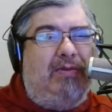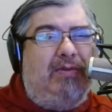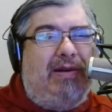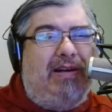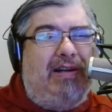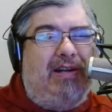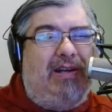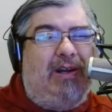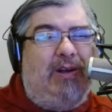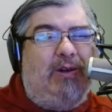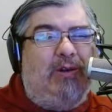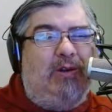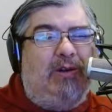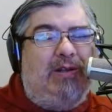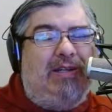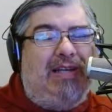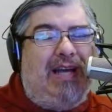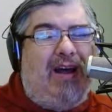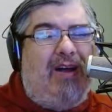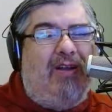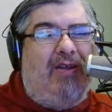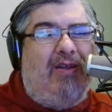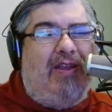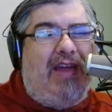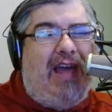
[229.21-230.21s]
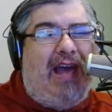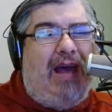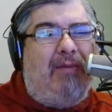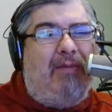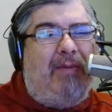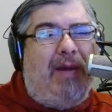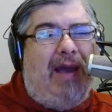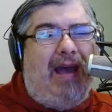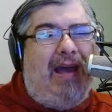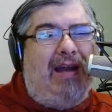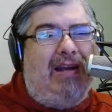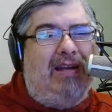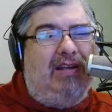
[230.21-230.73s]
but it doesn't sound that
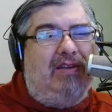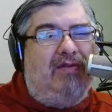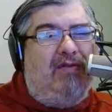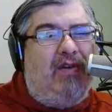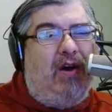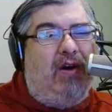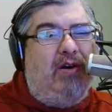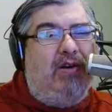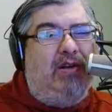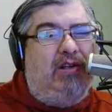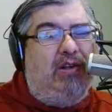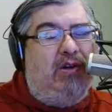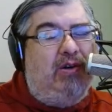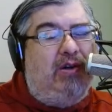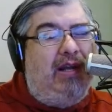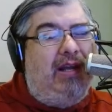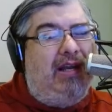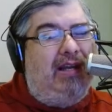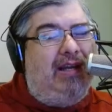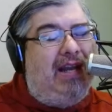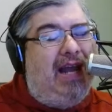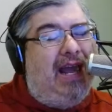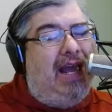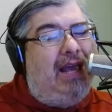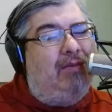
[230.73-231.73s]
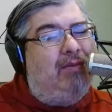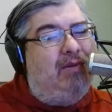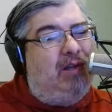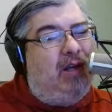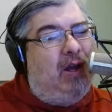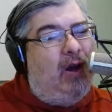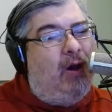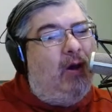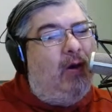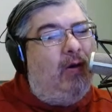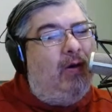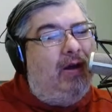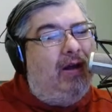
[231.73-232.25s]
bad as far as unique names
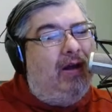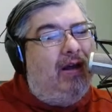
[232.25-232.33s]
go.